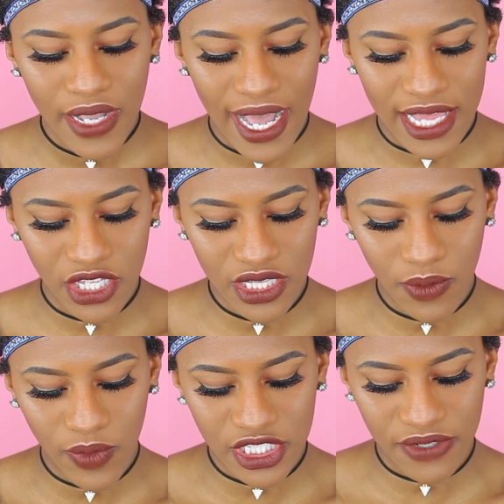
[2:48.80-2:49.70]
I thought
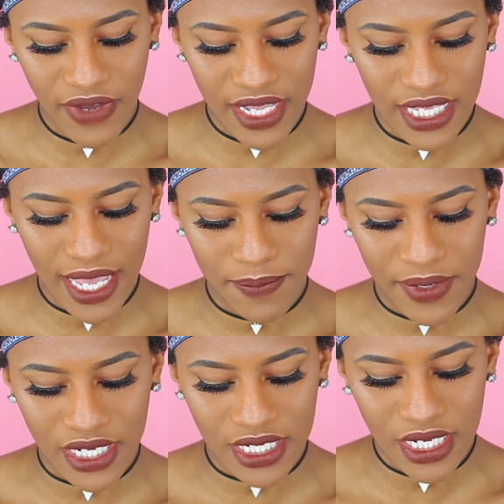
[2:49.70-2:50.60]
that when she finally had
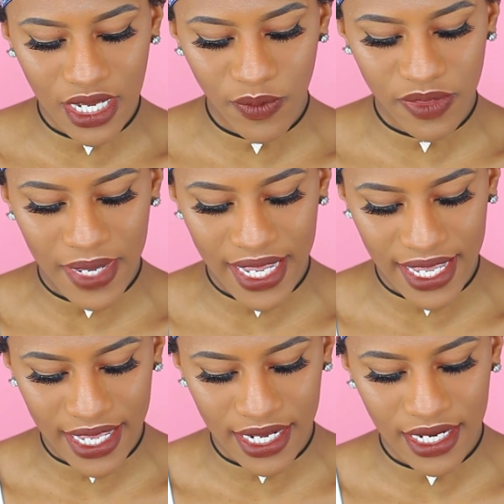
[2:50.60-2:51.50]
been done with my
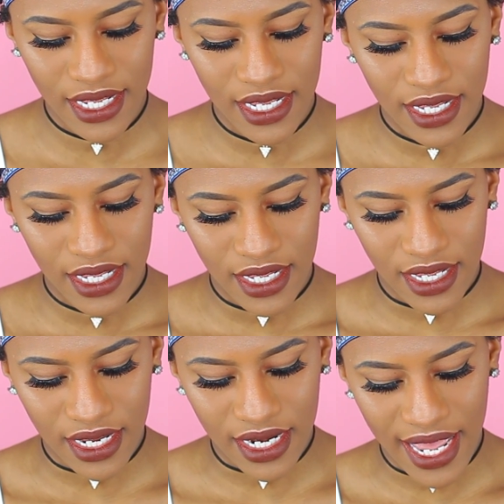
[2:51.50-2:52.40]
head
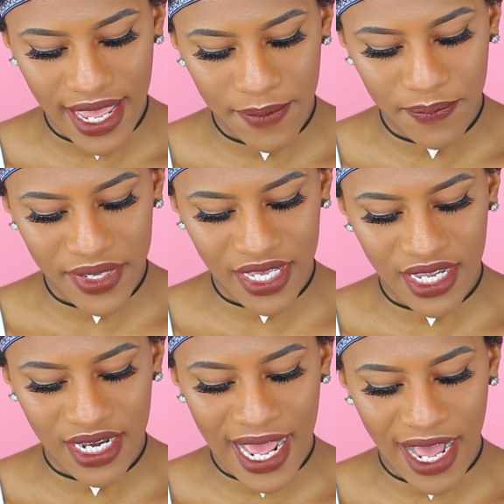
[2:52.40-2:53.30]
and had
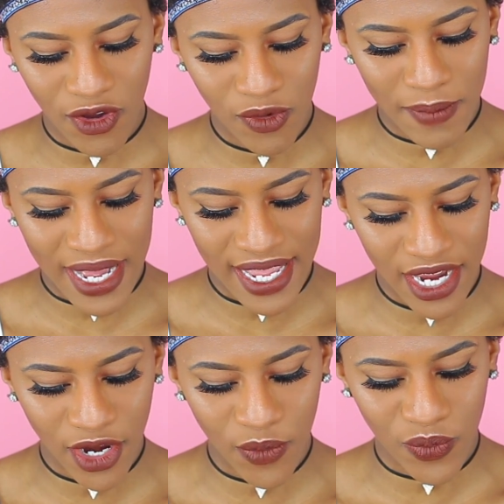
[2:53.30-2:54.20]
been out, my
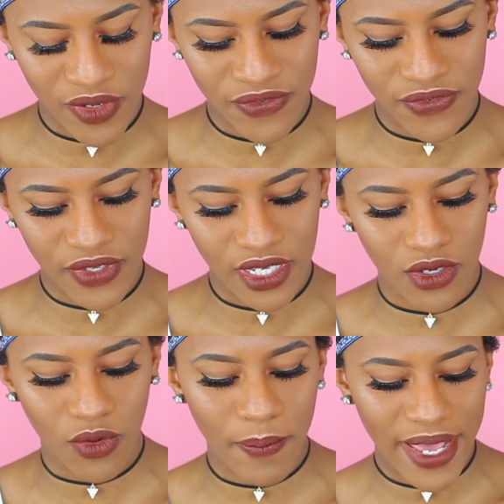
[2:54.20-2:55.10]
hair would
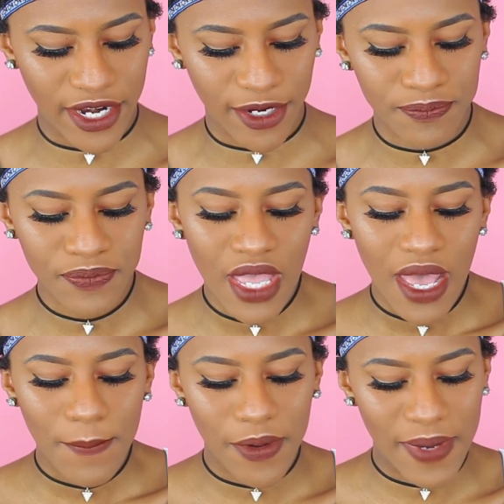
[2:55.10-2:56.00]
feel better,
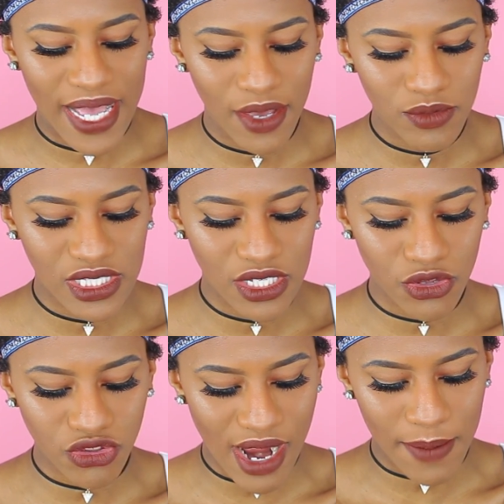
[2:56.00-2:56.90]
but my head was
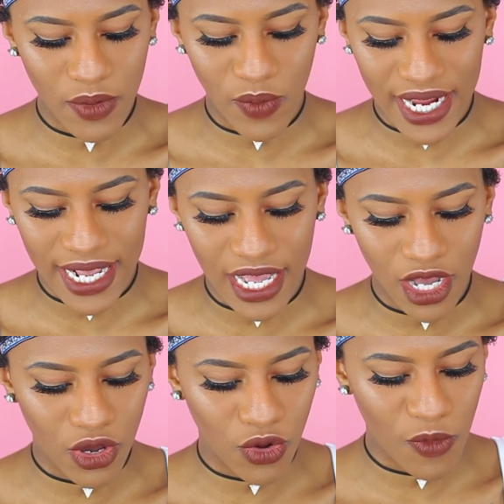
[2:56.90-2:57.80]
still throbbing when I
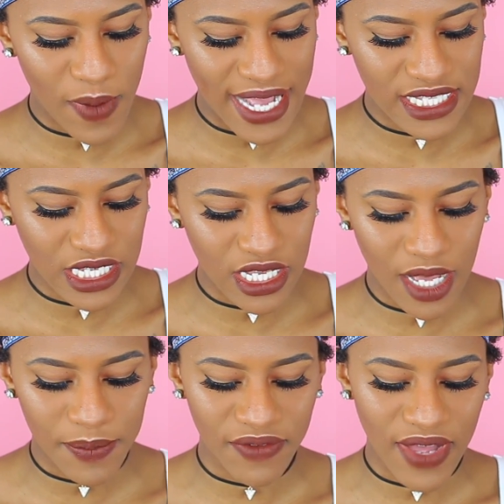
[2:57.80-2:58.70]
got home. I took a
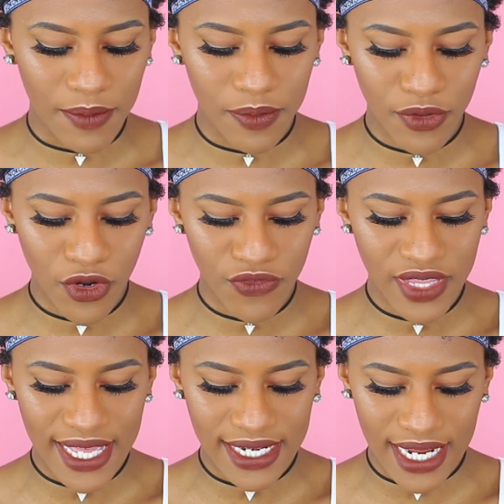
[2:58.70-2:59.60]
couple of
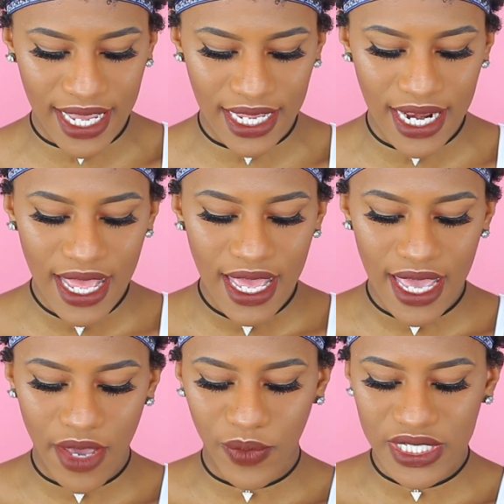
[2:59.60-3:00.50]
ibuprofen that night
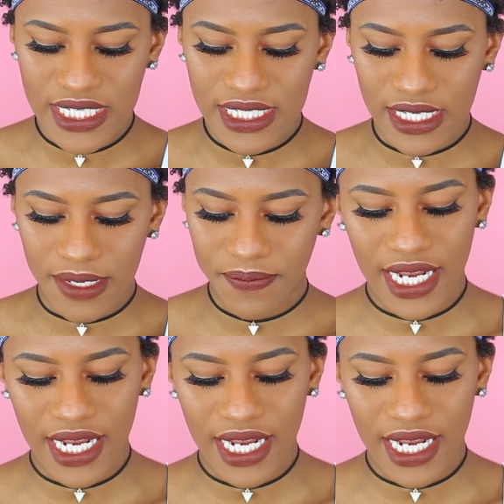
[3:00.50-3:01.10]
and went to sleep.